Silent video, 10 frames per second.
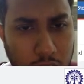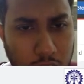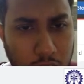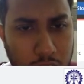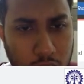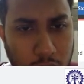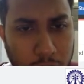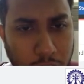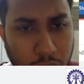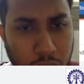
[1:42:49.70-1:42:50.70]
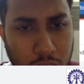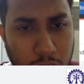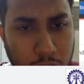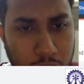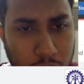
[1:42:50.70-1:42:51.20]
s of a
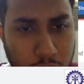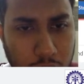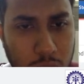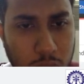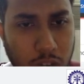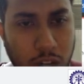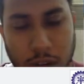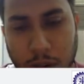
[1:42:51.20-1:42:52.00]
into r.